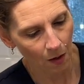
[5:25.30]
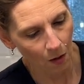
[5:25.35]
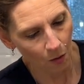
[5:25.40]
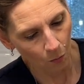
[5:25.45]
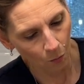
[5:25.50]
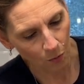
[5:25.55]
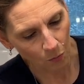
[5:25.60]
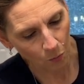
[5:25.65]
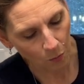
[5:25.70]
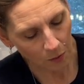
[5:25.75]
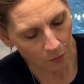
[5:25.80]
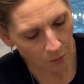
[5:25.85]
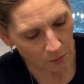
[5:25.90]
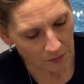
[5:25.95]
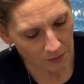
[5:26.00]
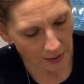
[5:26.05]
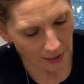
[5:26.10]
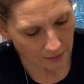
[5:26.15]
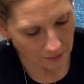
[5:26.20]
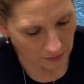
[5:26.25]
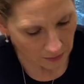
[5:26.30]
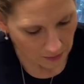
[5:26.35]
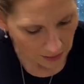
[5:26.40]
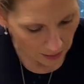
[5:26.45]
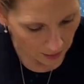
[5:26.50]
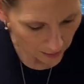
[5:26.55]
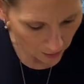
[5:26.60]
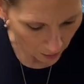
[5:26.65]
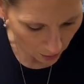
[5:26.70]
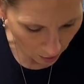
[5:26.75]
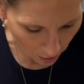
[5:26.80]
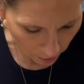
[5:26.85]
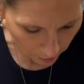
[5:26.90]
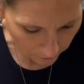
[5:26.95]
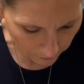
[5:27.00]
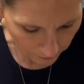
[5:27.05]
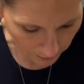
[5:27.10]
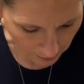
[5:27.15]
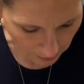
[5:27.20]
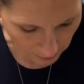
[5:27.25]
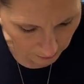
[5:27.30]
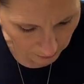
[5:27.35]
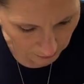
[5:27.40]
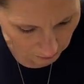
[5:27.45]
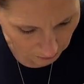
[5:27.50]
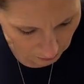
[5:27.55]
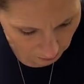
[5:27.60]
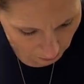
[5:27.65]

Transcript: When we were testing all of these